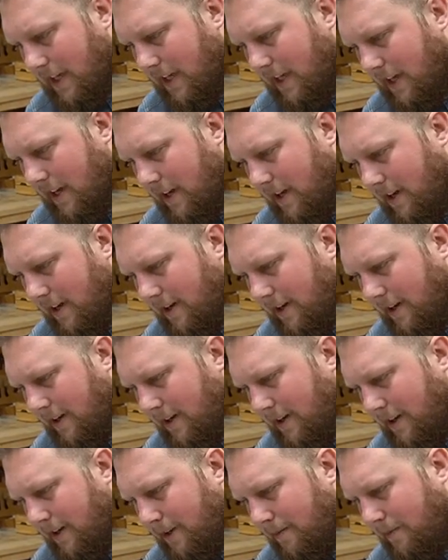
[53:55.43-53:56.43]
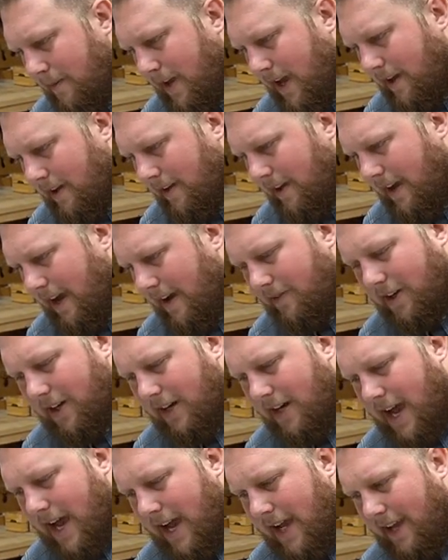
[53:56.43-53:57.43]
Um, yeah, have a good
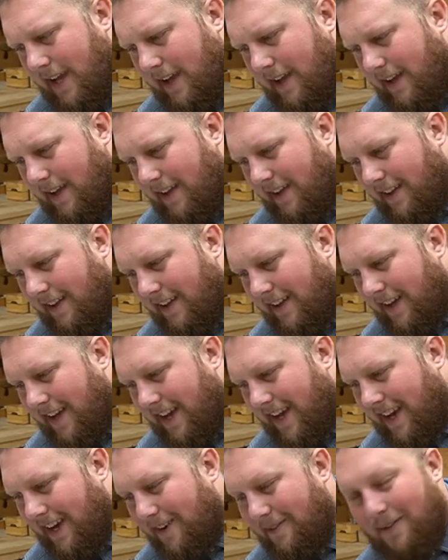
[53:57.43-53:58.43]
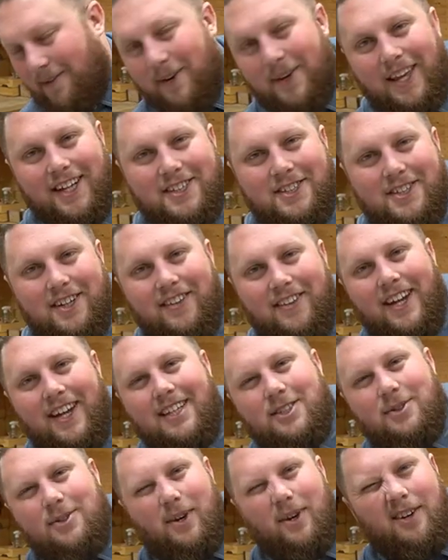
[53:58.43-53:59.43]
night, and we'll catch you on the
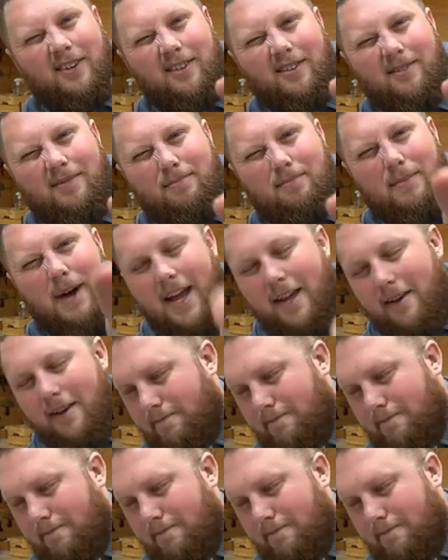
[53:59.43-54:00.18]
next one. Bye.